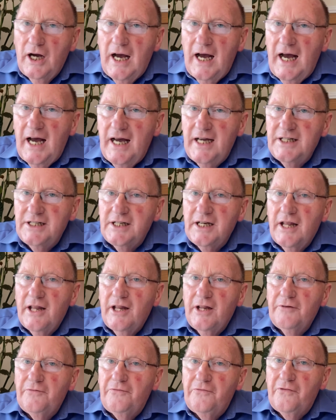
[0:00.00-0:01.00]
as
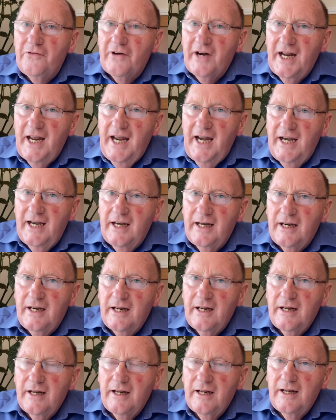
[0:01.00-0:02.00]
the friend
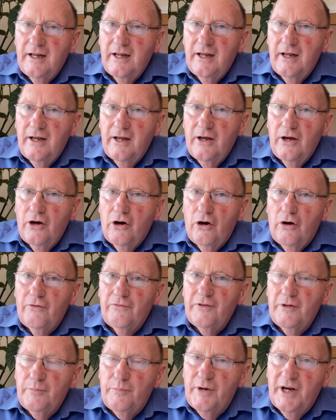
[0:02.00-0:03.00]
of
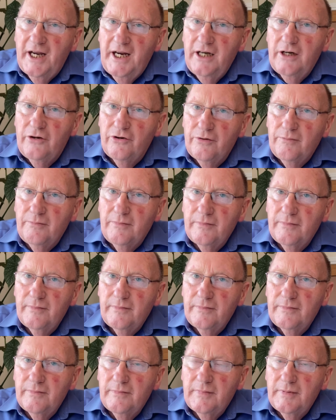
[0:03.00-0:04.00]
the bridegroom.
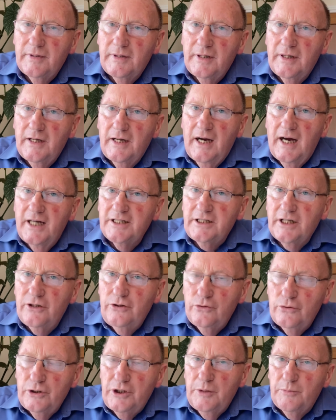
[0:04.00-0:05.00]
That's a
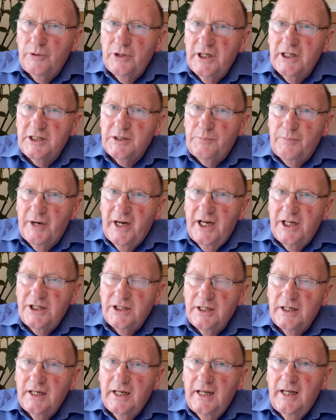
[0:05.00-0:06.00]
notable
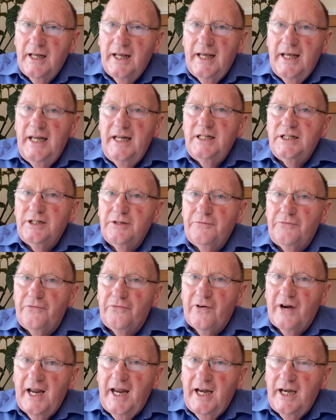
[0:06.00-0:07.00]
expression. He's the
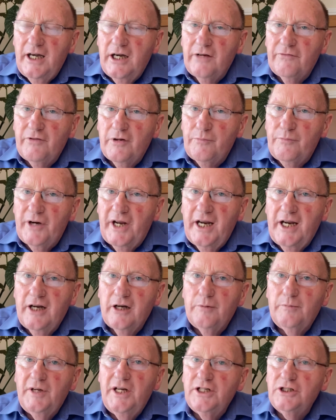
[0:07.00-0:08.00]
friend of the
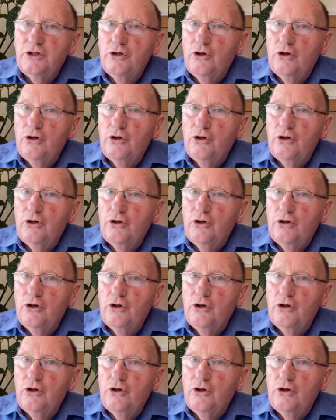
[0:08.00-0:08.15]
bridegroom. He